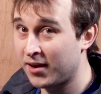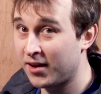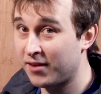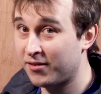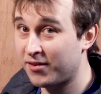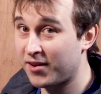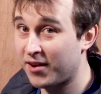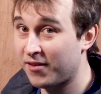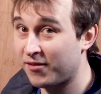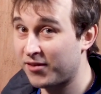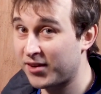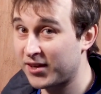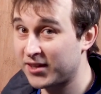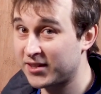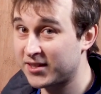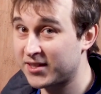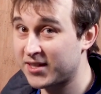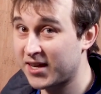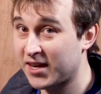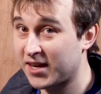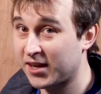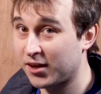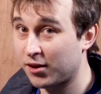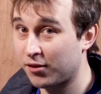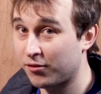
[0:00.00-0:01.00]
if they ever need to
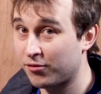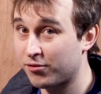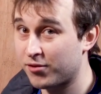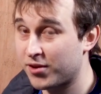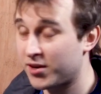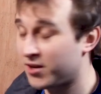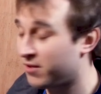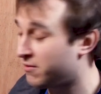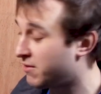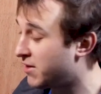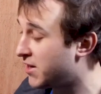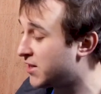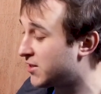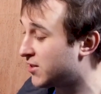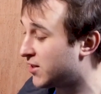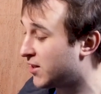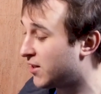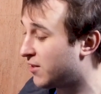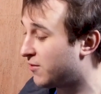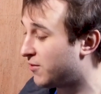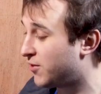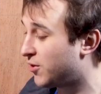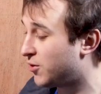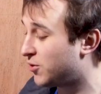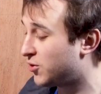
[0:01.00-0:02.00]
take it off for any reason
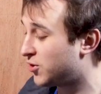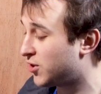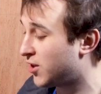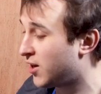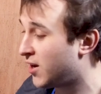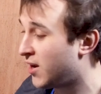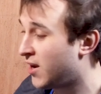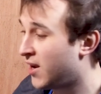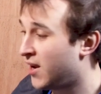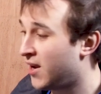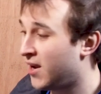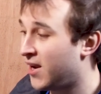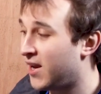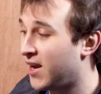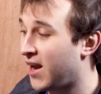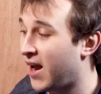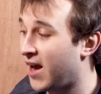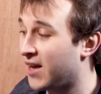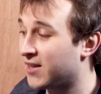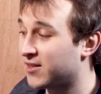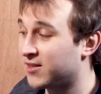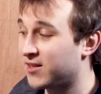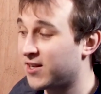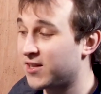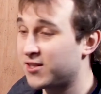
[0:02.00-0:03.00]
in the future. It
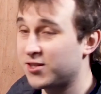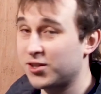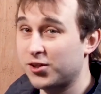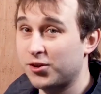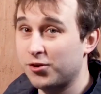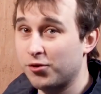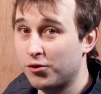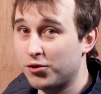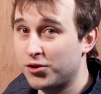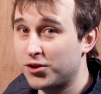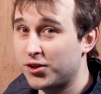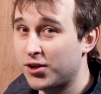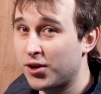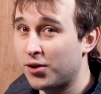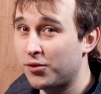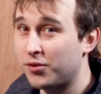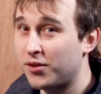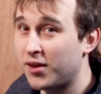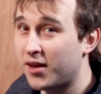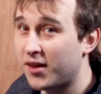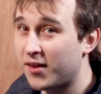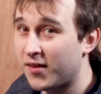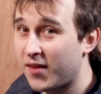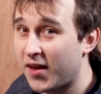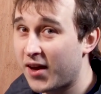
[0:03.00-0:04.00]
has their security
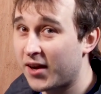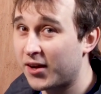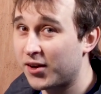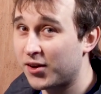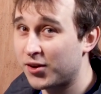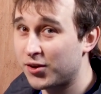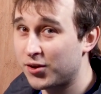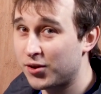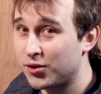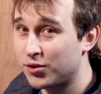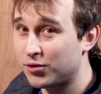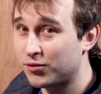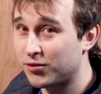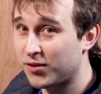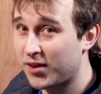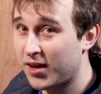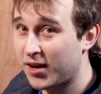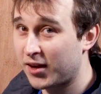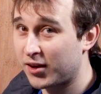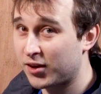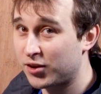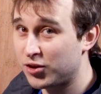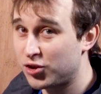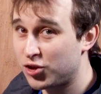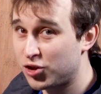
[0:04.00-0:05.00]
code that they're going to use for
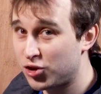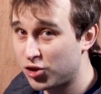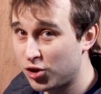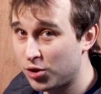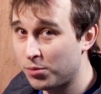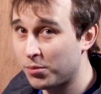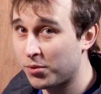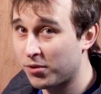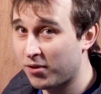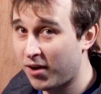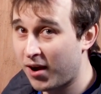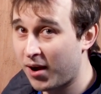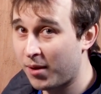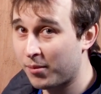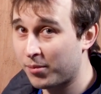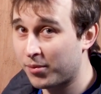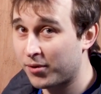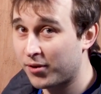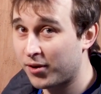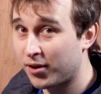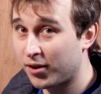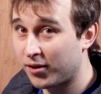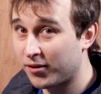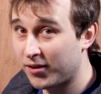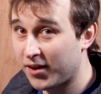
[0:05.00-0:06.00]
their consumer app,
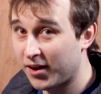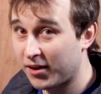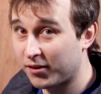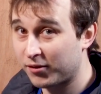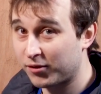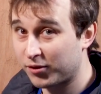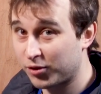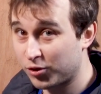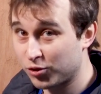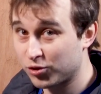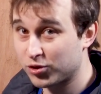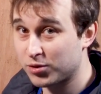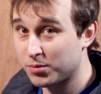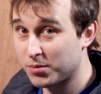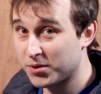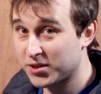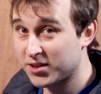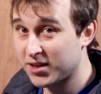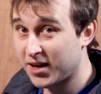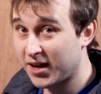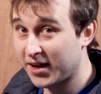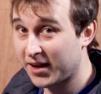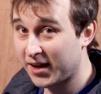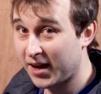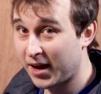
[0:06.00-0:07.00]
their customer
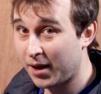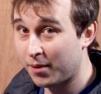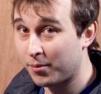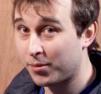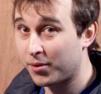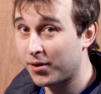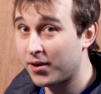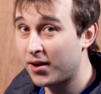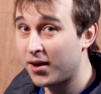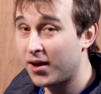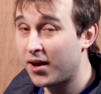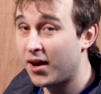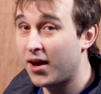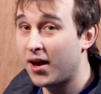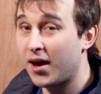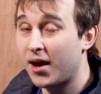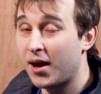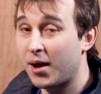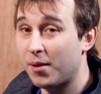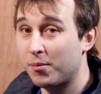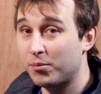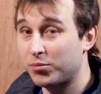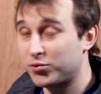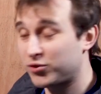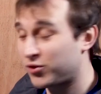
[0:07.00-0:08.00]
side app,
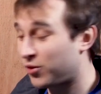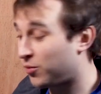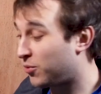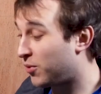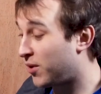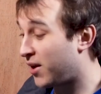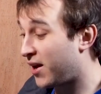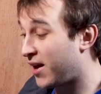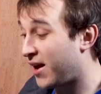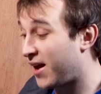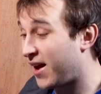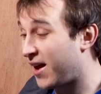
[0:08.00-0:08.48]
so